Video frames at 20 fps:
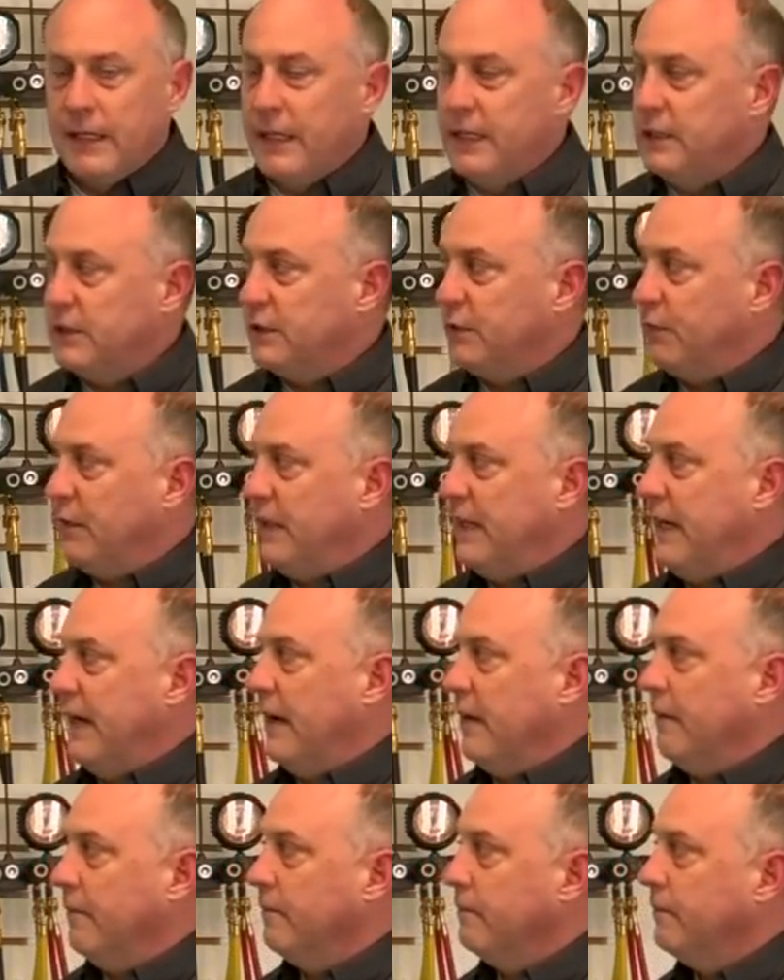is free
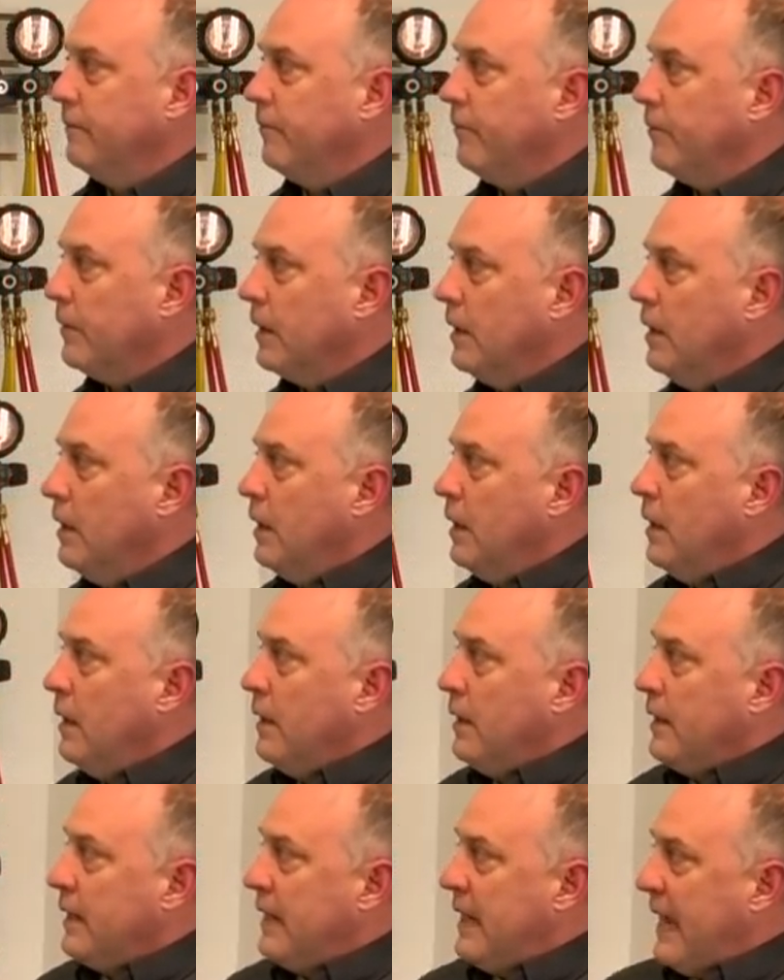air.
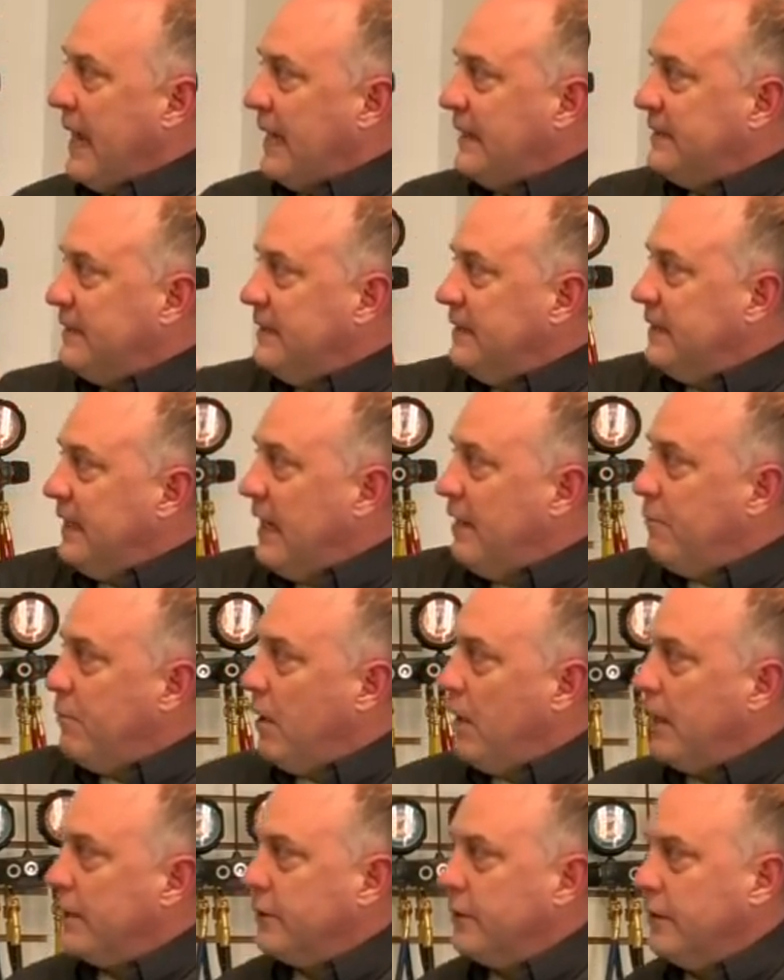Gases have
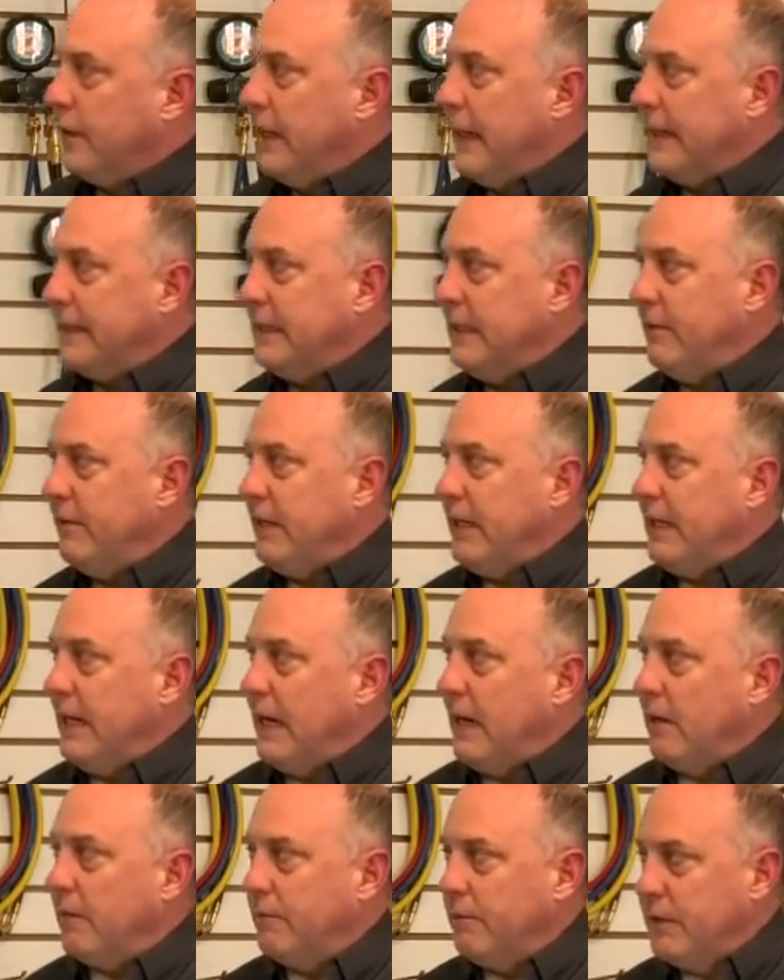molecular activity.
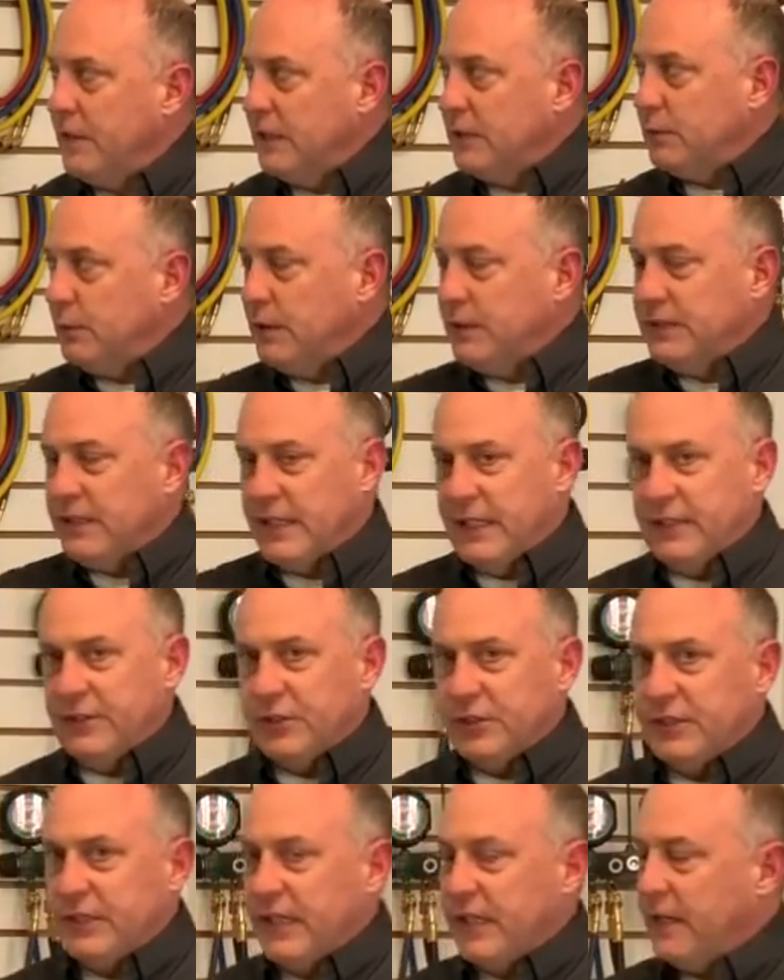Now, this one's an
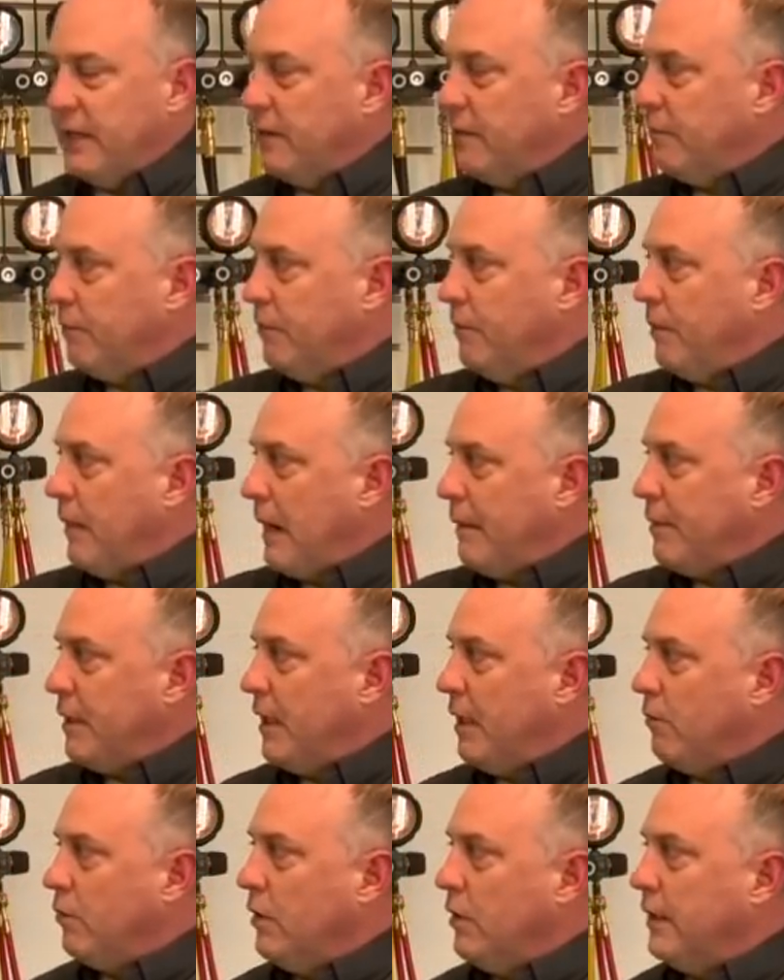interesting and probably
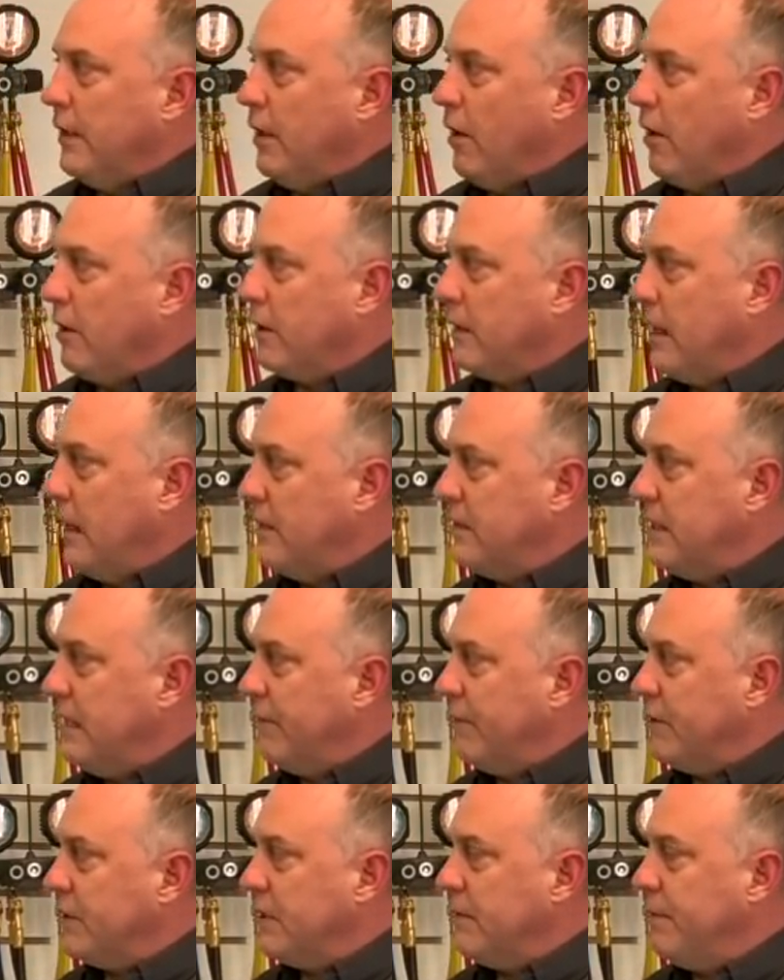a really hard
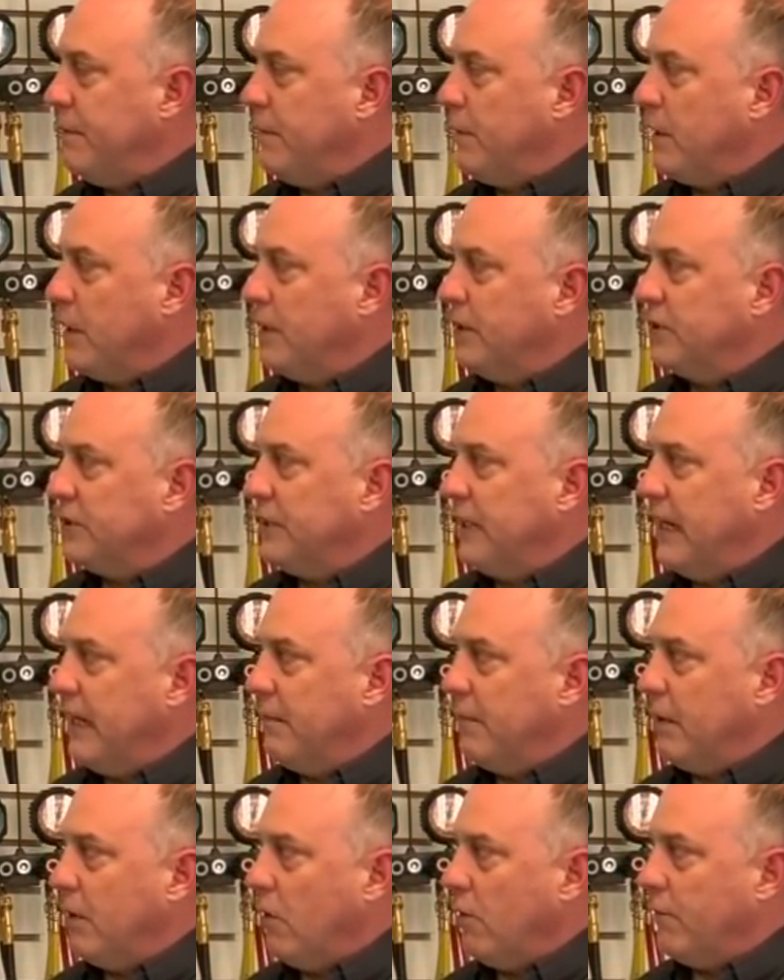concept for some people to understand,
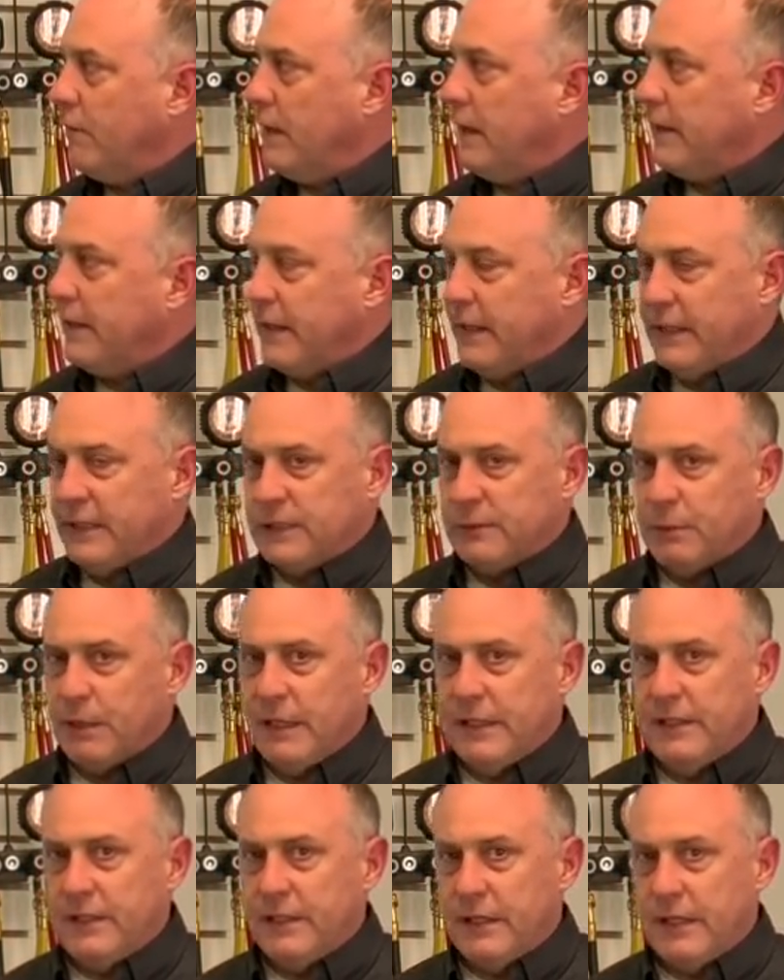but hopefully I'll get it
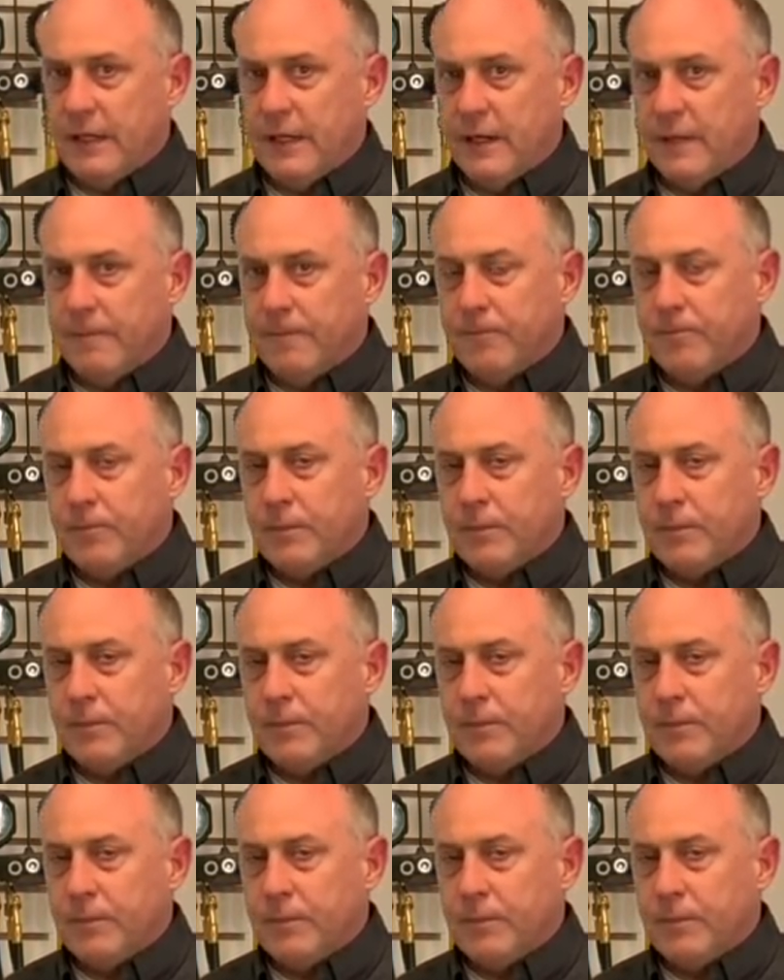explained to you here.